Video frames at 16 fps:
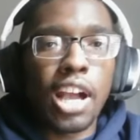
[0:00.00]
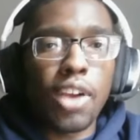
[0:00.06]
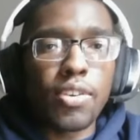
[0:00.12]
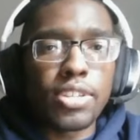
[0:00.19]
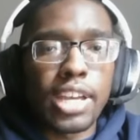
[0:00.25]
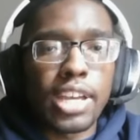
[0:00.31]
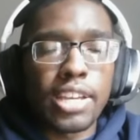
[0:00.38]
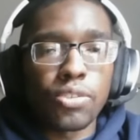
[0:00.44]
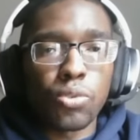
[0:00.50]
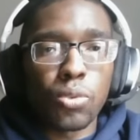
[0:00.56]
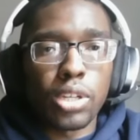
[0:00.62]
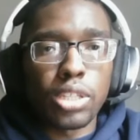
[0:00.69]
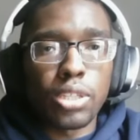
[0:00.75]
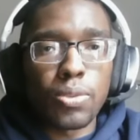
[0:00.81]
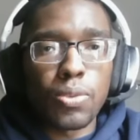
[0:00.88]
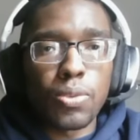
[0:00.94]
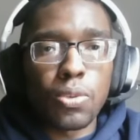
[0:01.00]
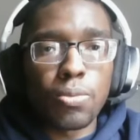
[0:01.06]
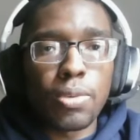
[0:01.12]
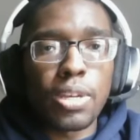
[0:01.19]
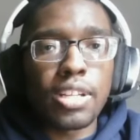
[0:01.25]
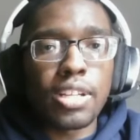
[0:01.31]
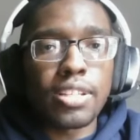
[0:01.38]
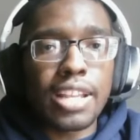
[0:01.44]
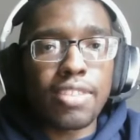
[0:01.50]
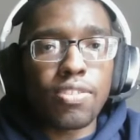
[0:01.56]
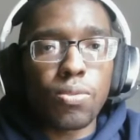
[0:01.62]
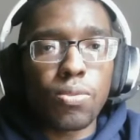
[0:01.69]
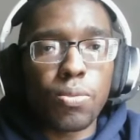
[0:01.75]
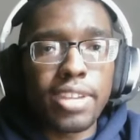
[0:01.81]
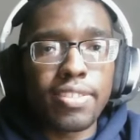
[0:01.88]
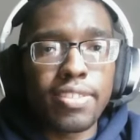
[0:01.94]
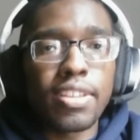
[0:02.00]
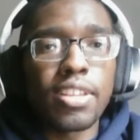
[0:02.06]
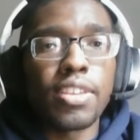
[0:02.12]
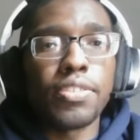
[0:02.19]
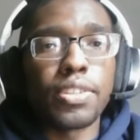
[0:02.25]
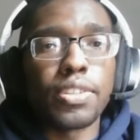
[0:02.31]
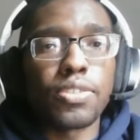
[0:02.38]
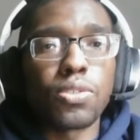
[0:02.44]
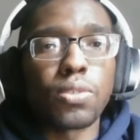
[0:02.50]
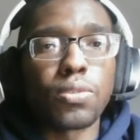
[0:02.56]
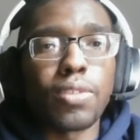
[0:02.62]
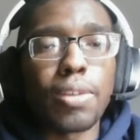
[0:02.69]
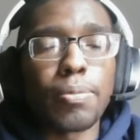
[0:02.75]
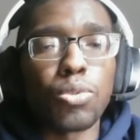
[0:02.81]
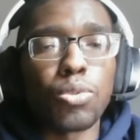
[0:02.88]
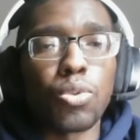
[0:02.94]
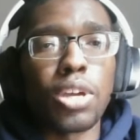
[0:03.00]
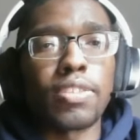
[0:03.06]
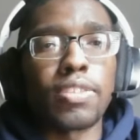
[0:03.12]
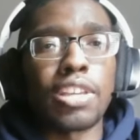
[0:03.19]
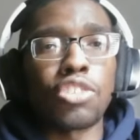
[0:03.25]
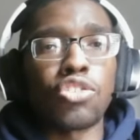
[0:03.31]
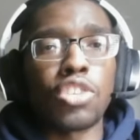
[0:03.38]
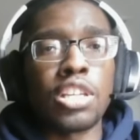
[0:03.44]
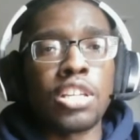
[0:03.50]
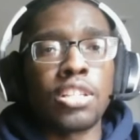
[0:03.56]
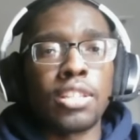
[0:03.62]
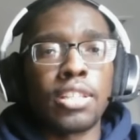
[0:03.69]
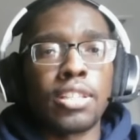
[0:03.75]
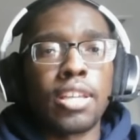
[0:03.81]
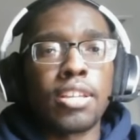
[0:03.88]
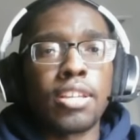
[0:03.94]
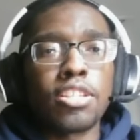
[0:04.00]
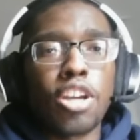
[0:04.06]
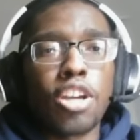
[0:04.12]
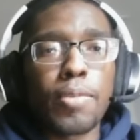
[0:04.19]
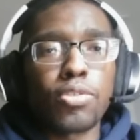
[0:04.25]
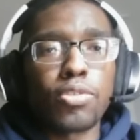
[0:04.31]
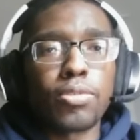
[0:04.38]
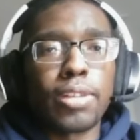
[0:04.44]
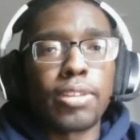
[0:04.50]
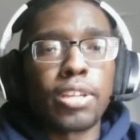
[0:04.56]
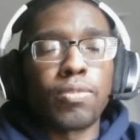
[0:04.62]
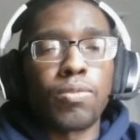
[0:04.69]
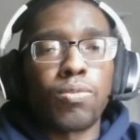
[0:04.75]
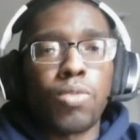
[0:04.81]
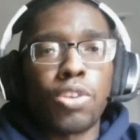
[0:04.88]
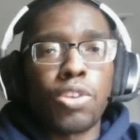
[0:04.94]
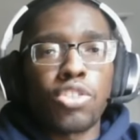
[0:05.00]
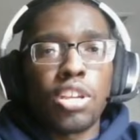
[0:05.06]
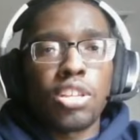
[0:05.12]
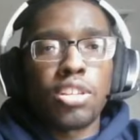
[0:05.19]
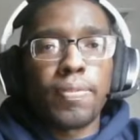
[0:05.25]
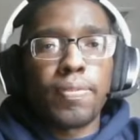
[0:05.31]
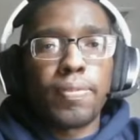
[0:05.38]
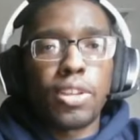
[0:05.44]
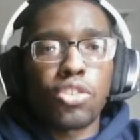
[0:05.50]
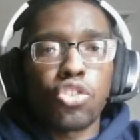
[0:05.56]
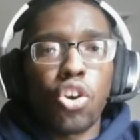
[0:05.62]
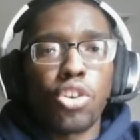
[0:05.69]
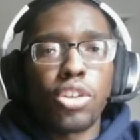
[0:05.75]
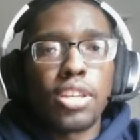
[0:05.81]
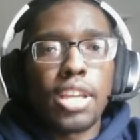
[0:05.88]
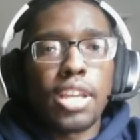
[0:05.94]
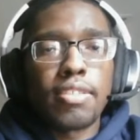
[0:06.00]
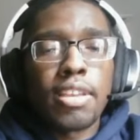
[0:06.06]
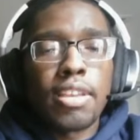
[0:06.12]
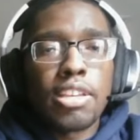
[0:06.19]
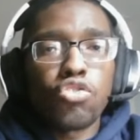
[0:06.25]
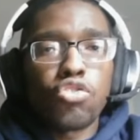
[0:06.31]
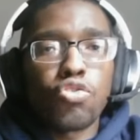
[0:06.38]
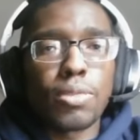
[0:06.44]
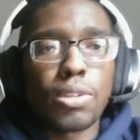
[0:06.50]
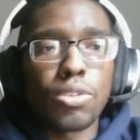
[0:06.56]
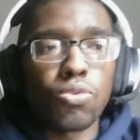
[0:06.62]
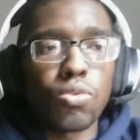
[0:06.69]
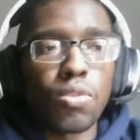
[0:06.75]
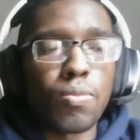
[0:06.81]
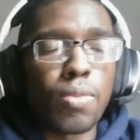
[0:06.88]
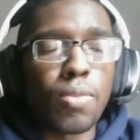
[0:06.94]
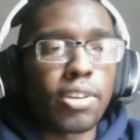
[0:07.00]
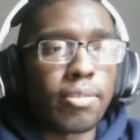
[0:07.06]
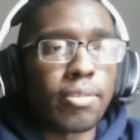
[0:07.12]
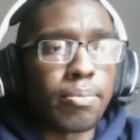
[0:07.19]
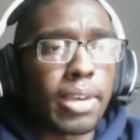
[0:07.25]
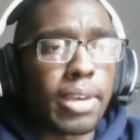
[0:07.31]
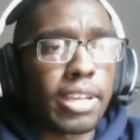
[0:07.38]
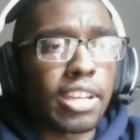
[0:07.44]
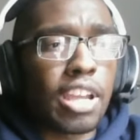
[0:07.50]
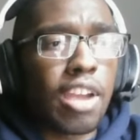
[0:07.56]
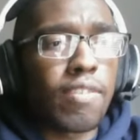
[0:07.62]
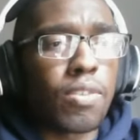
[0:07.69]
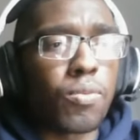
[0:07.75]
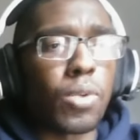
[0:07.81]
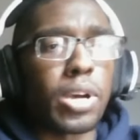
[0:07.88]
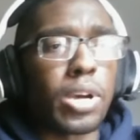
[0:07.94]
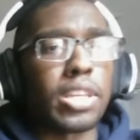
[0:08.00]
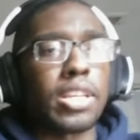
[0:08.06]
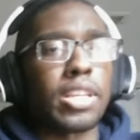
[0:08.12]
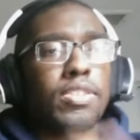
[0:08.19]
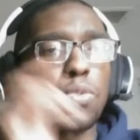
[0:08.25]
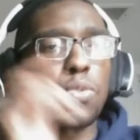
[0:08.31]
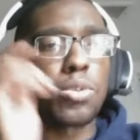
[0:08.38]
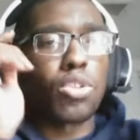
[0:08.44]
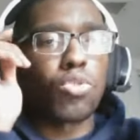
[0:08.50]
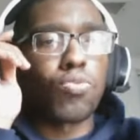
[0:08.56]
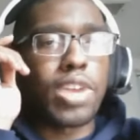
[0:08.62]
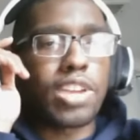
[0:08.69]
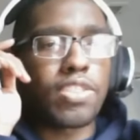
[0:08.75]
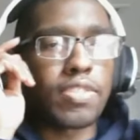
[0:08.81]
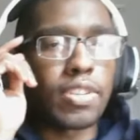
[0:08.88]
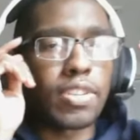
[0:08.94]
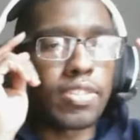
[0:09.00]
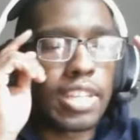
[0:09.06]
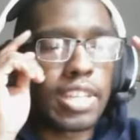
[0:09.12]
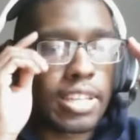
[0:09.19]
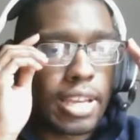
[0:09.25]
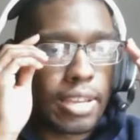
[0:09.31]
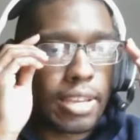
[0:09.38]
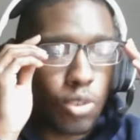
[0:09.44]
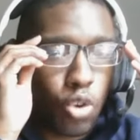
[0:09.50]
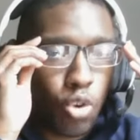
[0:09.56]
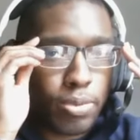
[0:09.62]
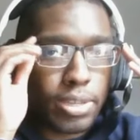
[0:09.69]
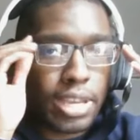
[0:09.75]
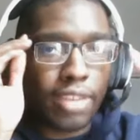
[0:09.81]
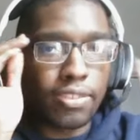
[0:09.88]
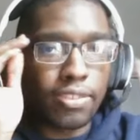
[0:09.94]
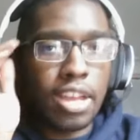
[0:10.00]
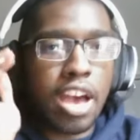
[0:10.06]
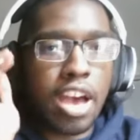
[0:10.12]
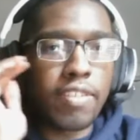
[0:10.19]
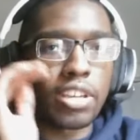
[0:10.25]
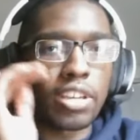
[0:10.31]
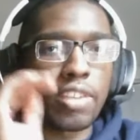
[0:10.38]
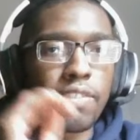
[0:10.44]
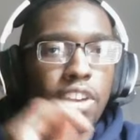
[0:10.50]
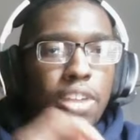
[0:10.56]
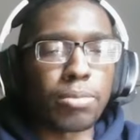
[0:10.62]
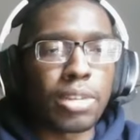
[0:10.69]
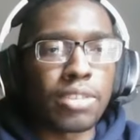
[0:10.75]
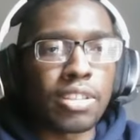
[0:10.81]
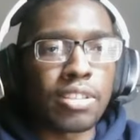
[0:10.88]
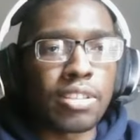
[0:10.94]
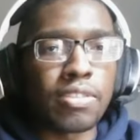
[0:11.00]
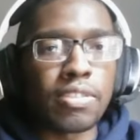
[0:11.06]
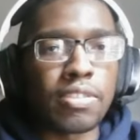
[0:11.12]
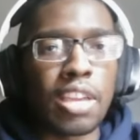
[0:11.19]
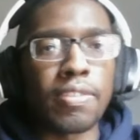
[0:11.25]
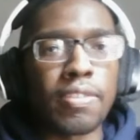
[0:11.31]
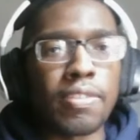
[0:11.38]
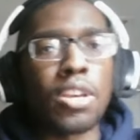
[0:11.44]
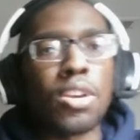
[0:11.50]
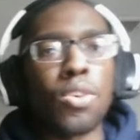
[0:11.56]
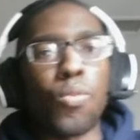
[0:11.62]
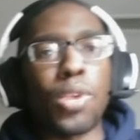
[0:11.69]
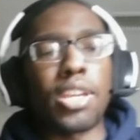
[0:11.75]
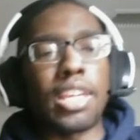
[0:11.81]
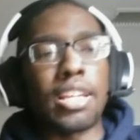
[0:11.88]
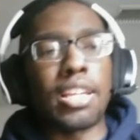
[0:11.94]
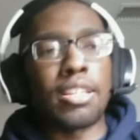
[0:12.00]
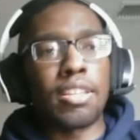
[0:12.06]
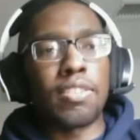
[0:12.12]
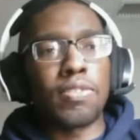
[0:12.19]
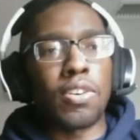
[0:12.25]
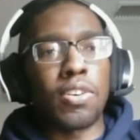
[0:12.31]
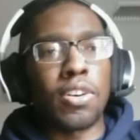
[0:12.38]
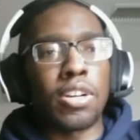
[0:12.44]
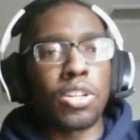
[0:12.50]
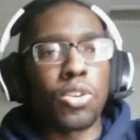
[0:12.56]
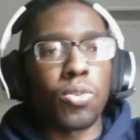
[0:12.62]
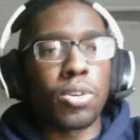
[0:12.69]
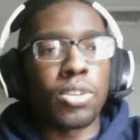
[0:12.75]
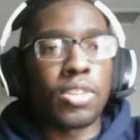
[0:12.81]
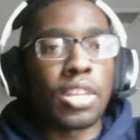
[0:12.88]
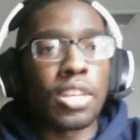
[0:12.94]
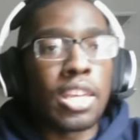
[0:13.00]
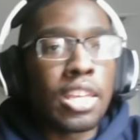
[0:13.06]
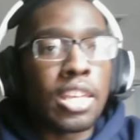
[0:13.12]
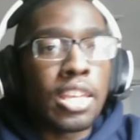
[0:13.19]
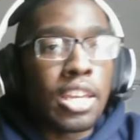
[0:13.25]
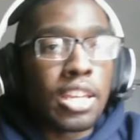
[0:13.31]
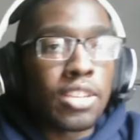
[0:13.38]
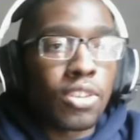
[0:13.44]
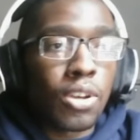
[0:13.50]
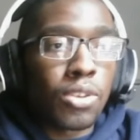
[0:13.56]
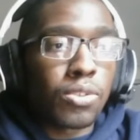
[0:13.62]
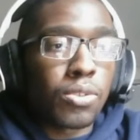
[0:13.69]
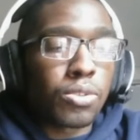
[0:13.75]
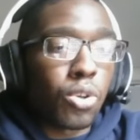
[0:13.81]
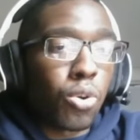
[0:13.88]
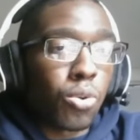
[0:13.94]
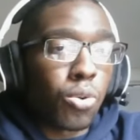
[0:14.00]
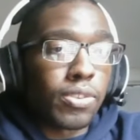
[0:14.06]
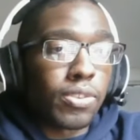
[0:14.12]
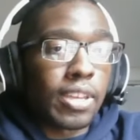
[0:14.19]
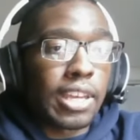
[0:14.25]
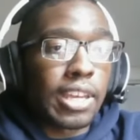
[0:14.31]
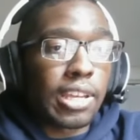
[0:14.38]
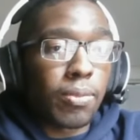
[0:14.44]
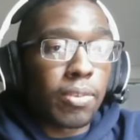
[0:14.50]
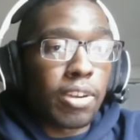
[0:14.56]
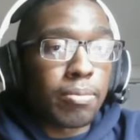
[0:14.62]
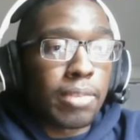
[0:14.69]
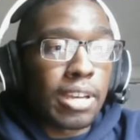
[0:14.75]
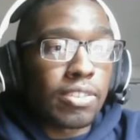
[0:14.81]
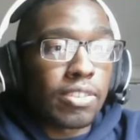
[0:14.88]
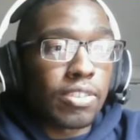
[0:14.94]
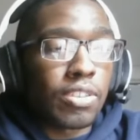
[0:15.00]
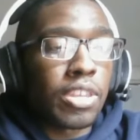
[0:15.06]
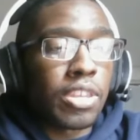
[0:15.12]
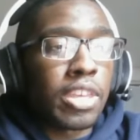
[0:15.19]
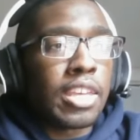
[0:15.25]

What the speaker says: How are you guys doing on YouTube? That's right, the Silverreploid slash Inkling coming at you live looking fresh in the flesh on the net, streaming on stream. Welcome back, everyone, to another reaction video today, guys. Hope you guys are having a very blessed and safe weekend thus far. And of course, it is also cold as heck where I'm at.